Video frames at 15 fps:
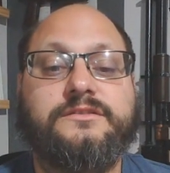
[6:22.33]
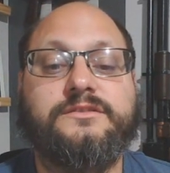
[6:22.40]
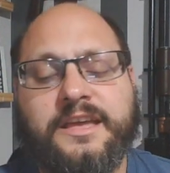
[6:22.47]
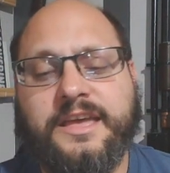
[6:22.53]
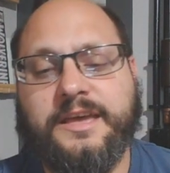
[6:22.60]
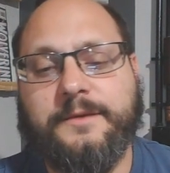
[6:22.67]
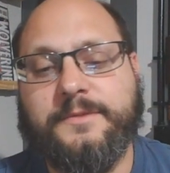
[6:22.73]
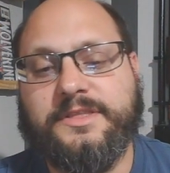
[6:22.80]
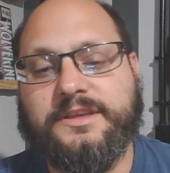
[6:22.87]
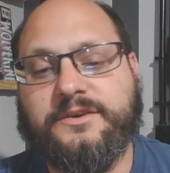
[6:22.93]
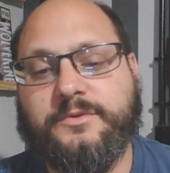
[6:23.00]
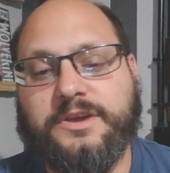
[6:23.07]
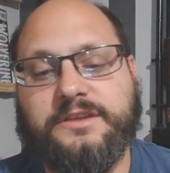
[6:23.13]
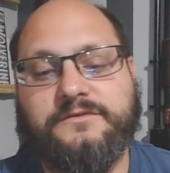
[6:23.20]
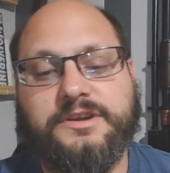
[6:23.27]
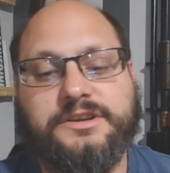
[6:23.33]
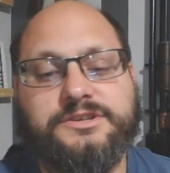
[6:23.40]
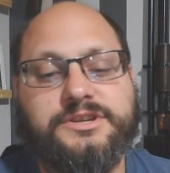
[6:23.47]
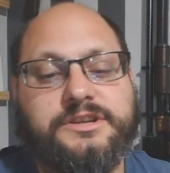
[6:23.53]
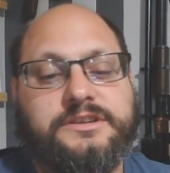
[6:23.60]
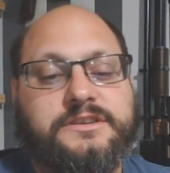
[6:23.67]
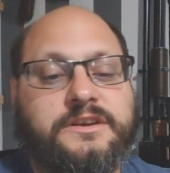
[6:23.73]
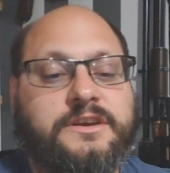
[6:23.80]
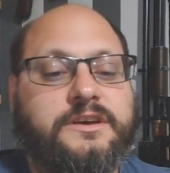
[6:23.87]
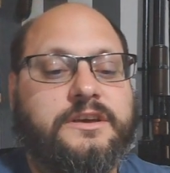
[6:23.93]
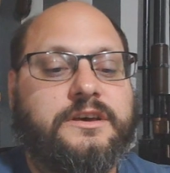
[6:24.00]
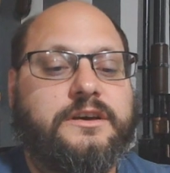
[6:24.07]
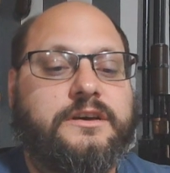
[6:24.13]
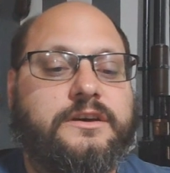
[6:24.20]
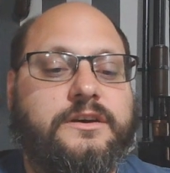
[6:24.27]
Him and the Queen Regent
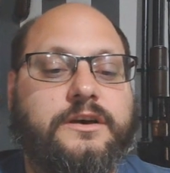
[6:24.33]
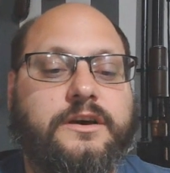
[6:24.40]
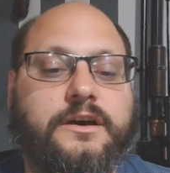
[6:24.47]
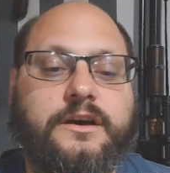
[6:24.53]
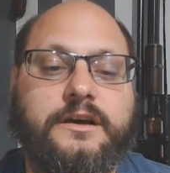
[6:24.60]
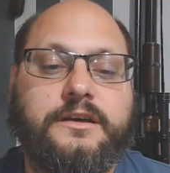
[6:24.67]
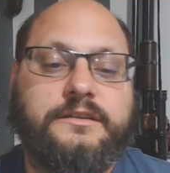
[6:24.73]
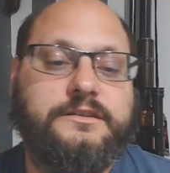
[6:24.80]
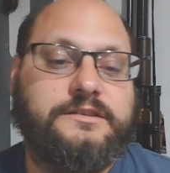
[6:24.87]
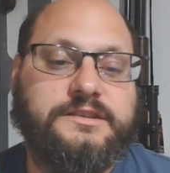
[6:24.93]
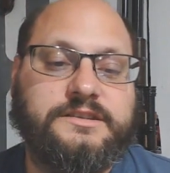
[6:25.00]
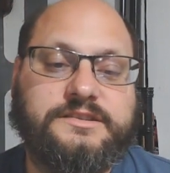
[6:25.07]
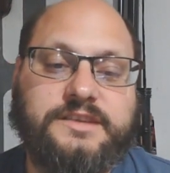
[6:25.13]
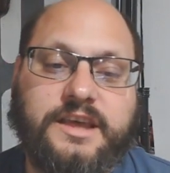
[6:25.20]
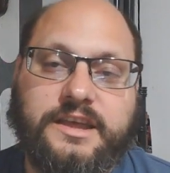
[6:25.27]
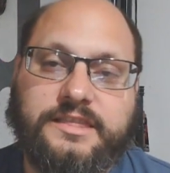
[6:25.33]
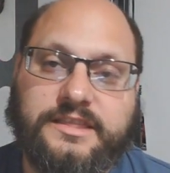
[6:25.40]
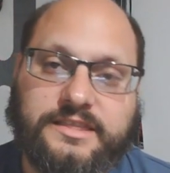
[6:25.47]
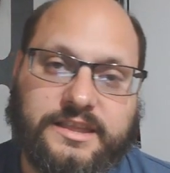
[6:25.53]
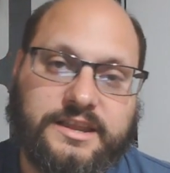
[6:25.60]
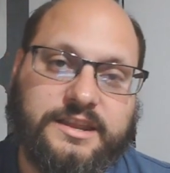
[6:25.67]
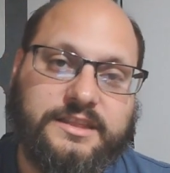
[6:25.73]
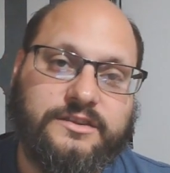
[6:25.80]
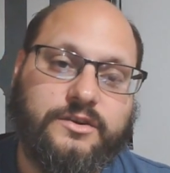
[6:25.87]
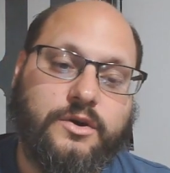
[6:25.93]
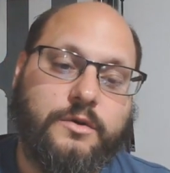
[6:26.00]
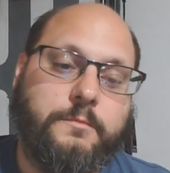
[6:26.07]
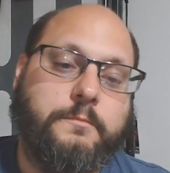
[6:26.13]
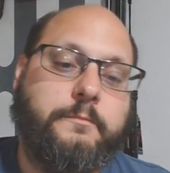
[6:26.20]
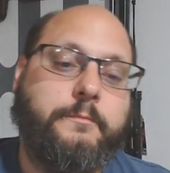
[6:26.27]
decide that they need to
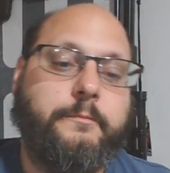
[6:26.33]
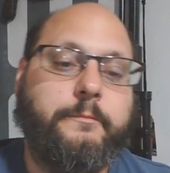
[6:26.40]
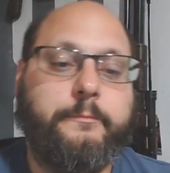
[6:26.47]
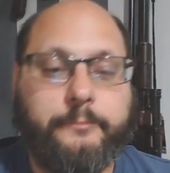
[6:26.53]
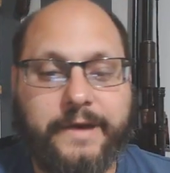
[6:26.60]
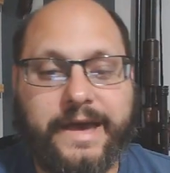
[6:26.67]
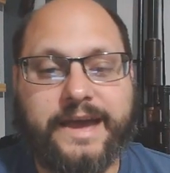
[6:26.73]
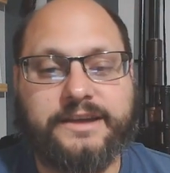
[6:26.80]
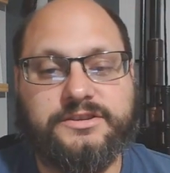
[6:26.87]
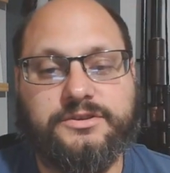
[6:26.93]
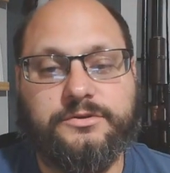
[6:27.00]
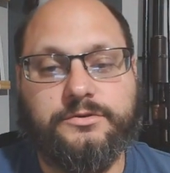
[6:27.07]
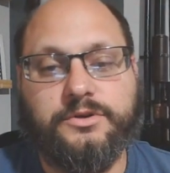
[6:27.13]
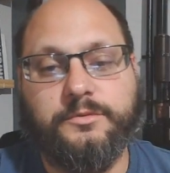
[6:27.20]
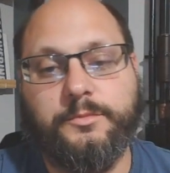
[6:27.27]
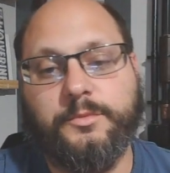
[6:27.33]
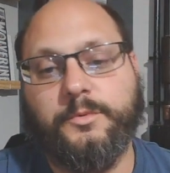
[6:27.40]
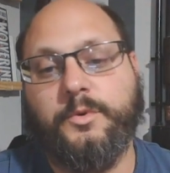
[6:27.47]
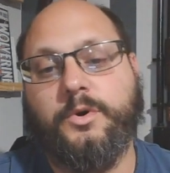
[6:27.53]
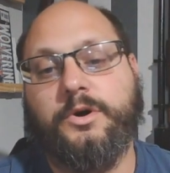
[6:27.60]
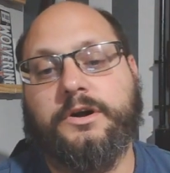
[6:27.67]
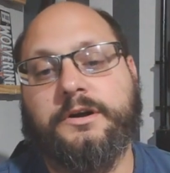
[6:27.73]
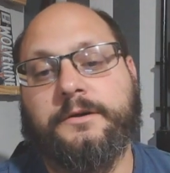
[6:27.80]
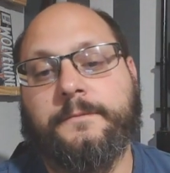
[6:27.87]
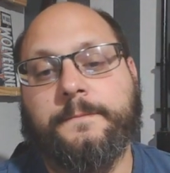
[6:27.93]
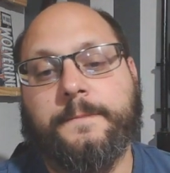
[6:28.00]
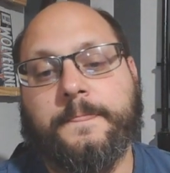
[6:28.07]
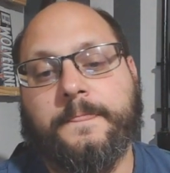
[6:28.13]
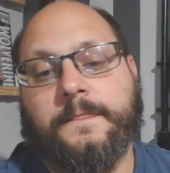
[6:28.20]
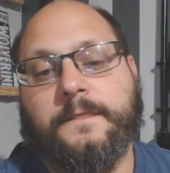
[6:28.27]
go back to Numenor
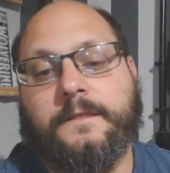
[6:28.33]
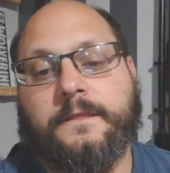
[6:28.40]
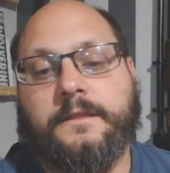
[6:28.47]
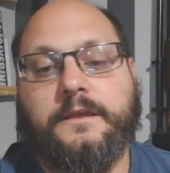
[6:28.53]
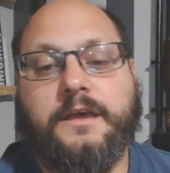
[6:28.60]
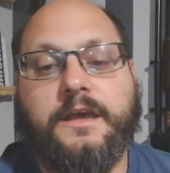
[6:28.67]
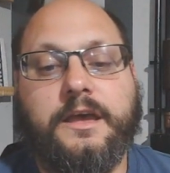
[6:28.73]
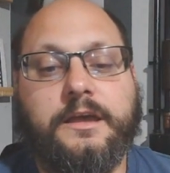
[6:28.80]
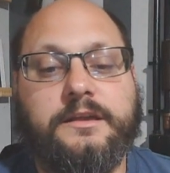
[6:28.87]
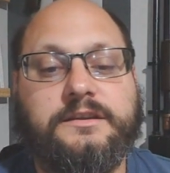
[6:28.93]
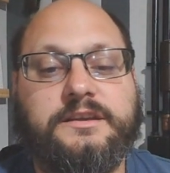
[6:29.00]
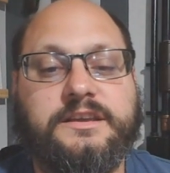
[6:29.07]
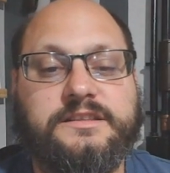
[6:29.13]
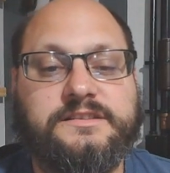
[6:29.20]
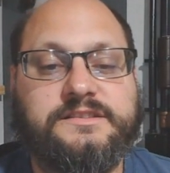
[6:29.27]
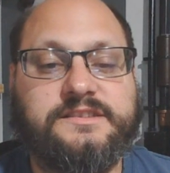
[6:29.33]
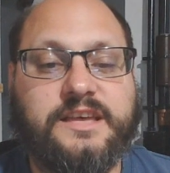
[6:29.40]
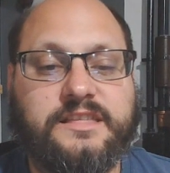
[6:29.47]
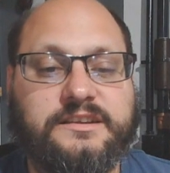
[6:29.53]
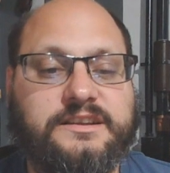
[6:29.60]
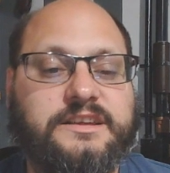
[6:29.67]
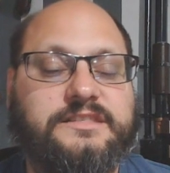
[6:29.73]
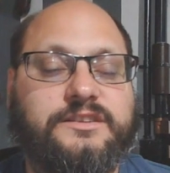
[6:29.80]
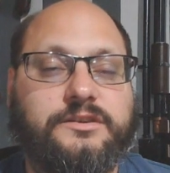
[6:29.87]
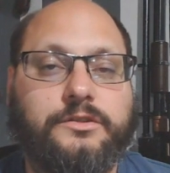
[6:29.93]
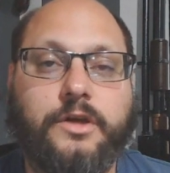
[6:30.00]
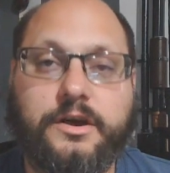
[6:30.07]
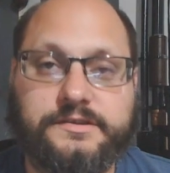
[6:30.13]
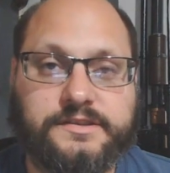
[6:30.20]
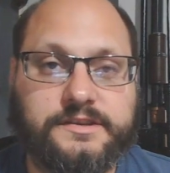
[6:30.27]
and consolidate their
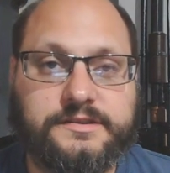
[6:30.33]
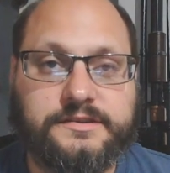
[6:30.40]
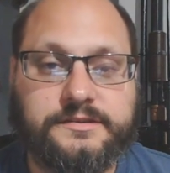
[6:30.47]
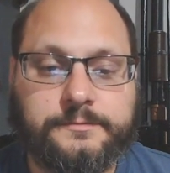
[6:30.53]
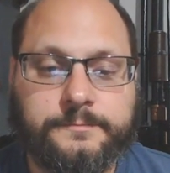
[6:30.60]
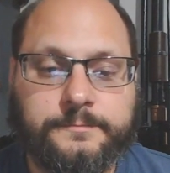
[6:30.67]
losses.